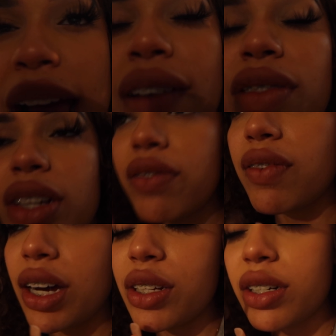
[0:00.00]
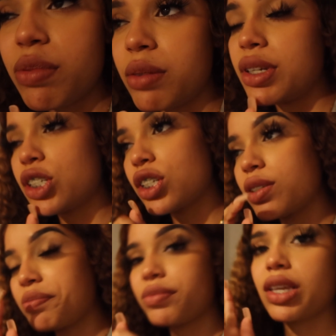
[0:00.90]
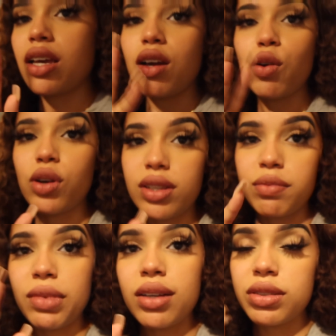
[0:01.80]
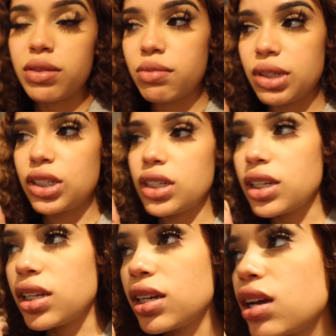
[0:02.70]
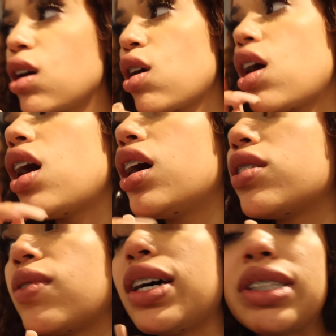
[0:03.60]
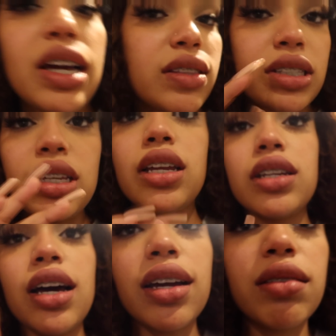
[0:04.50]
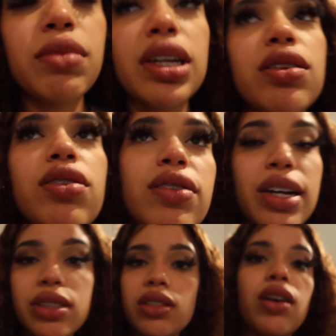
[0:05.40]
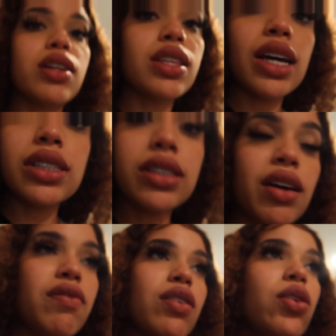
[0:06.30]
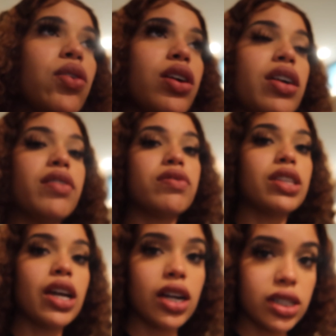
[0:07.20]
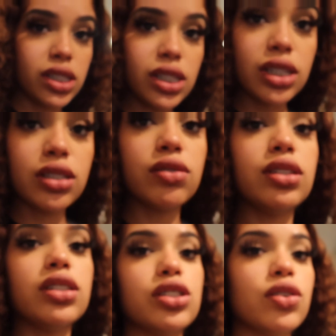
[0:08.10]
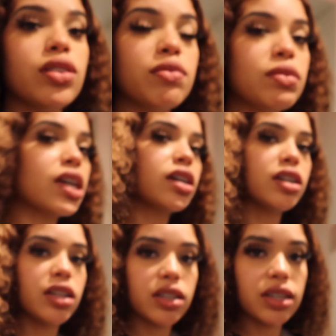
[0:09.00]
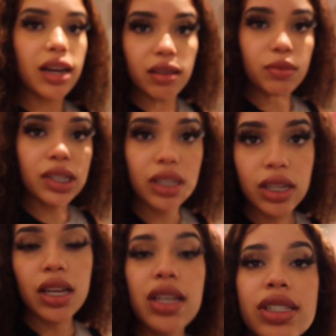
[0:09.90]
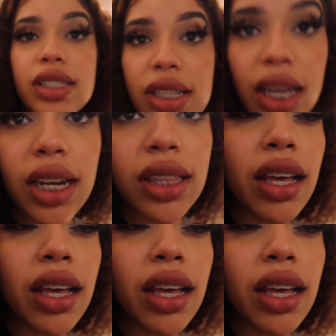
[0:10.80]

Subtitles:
have their father's permission or their mom's permission. Otherwise, they have to sign a document, notarize it, all of that stuff. Or if they are deceased, you need to show them like a document stating